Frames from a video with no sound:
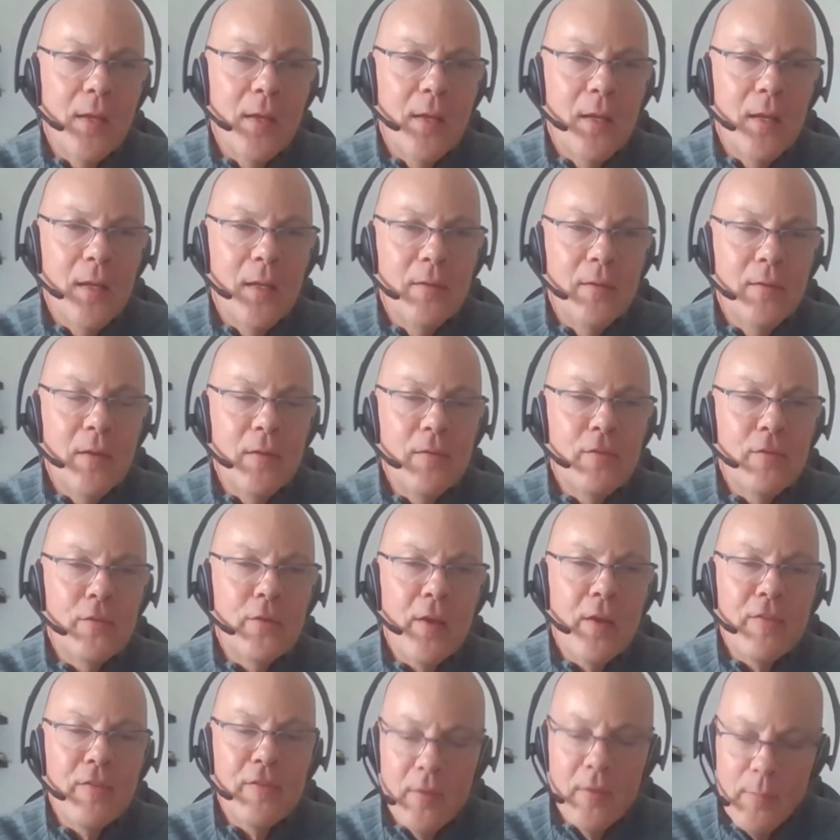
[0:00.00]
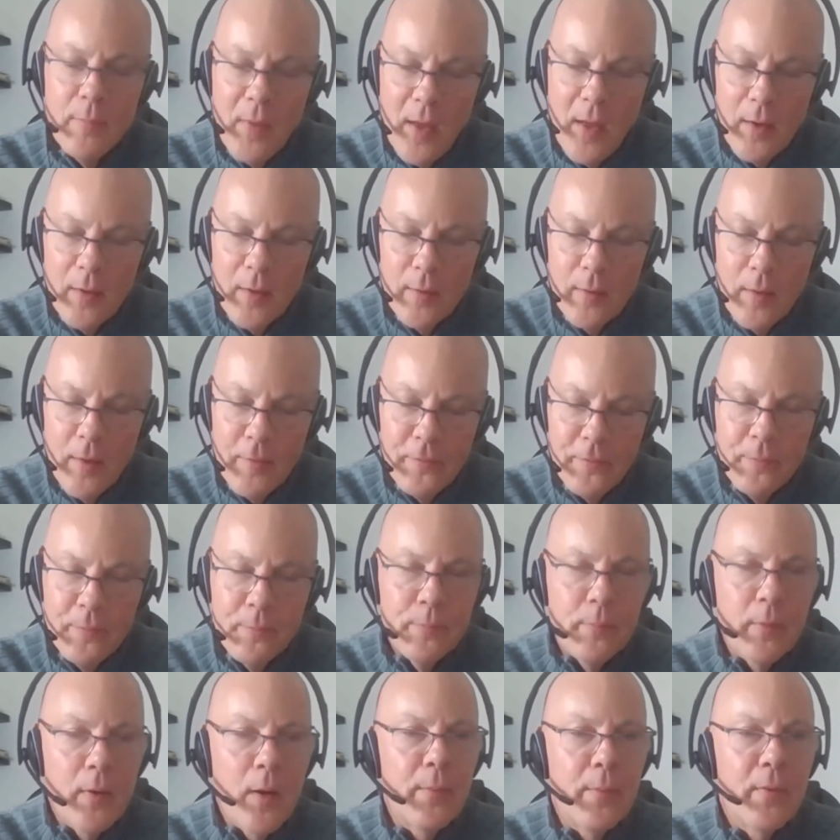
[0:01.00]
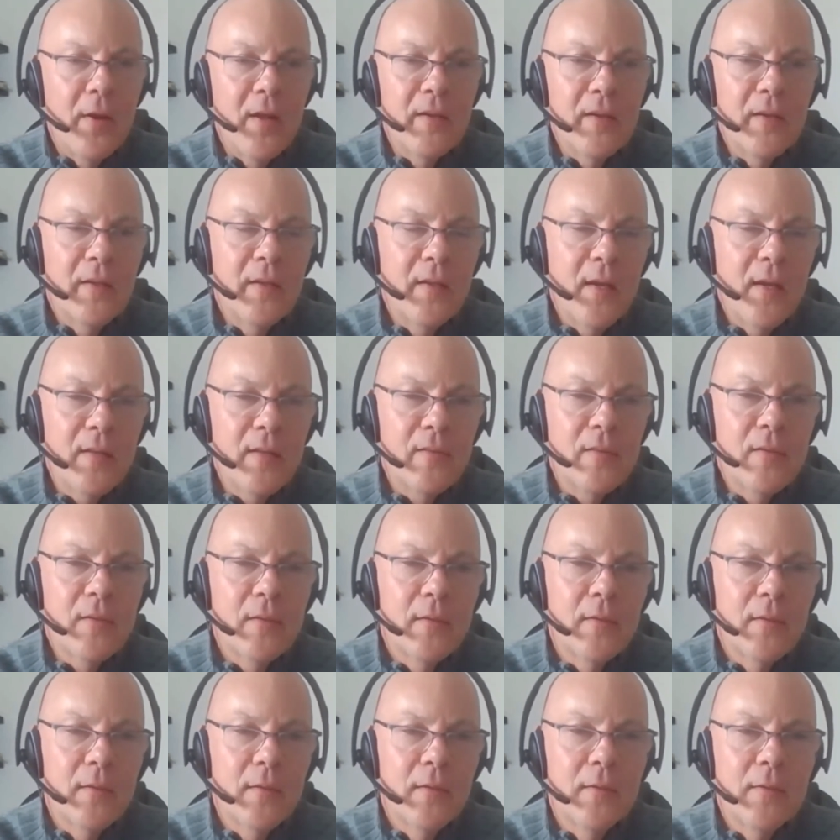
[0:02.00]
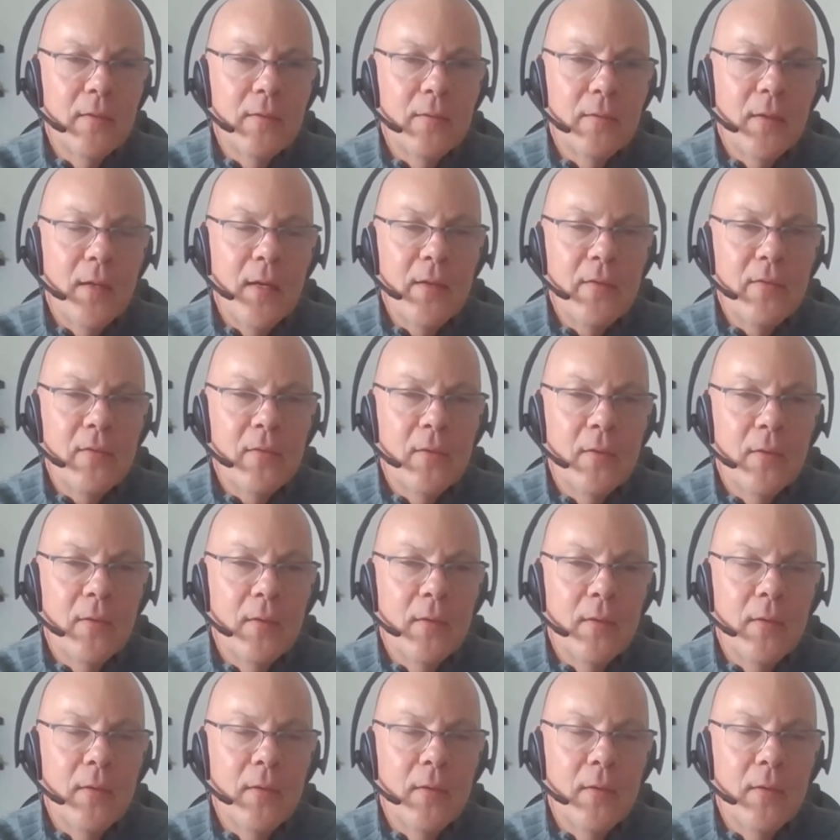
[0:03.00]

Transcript: And that's just a matter of proper etiquette, right?